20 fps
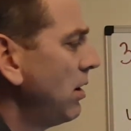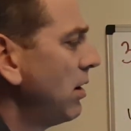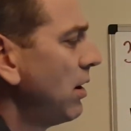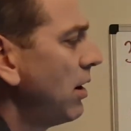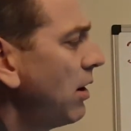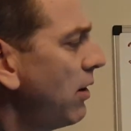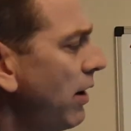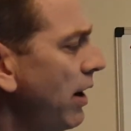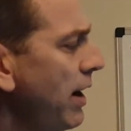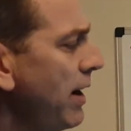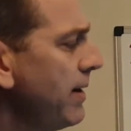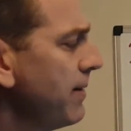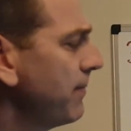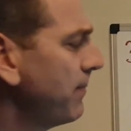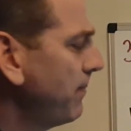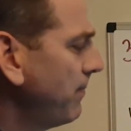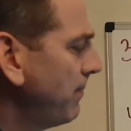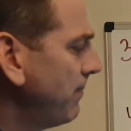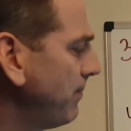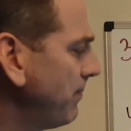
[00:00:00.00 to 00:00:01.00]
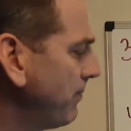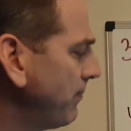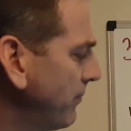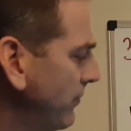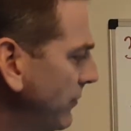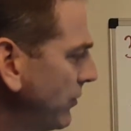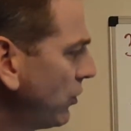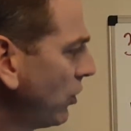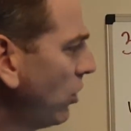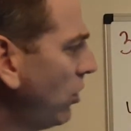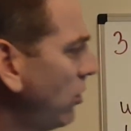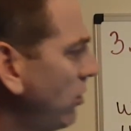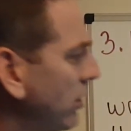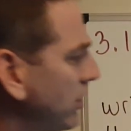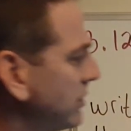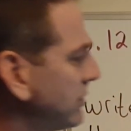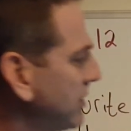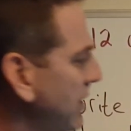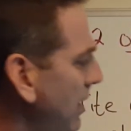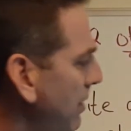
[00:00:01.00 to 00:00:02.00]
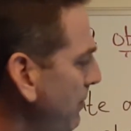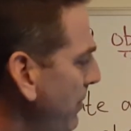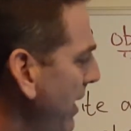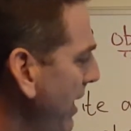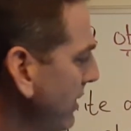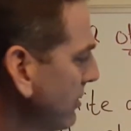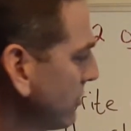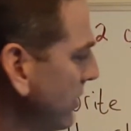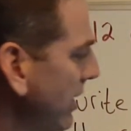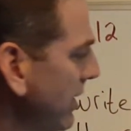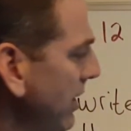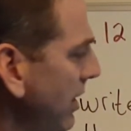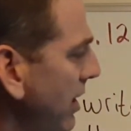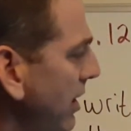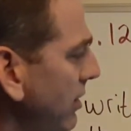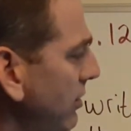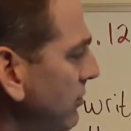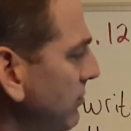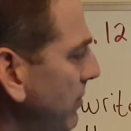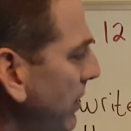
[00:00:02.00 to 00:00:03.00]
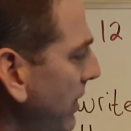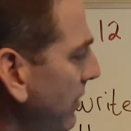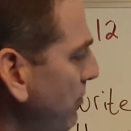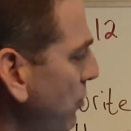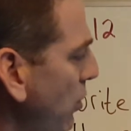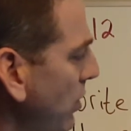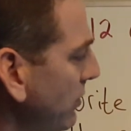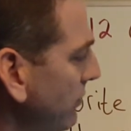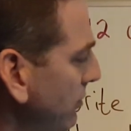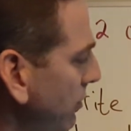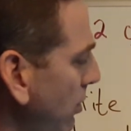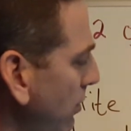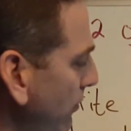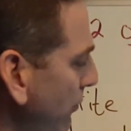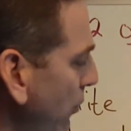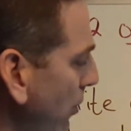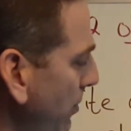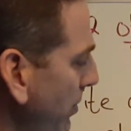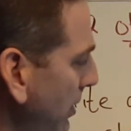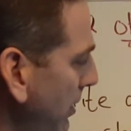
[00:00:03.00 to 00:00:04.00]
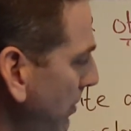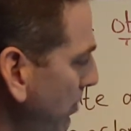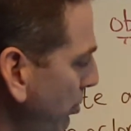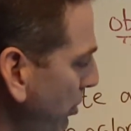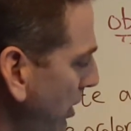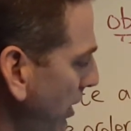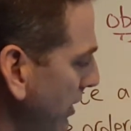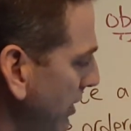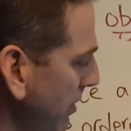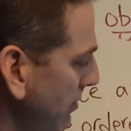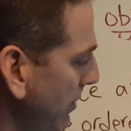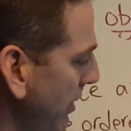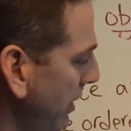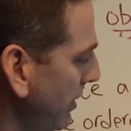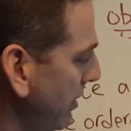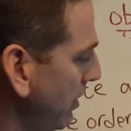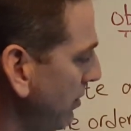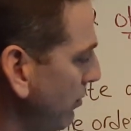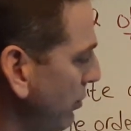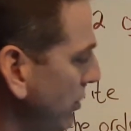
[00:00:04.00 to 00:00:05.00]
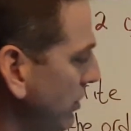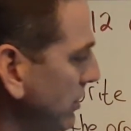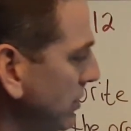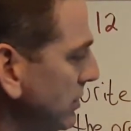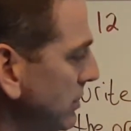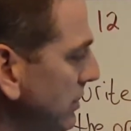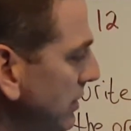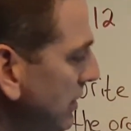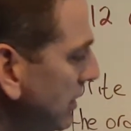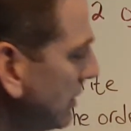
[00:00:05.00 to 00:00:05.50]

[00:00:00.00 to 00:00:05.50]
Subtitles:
All right? So just kind of backtracking, I used my Pointslope formula, plugged in my numbers.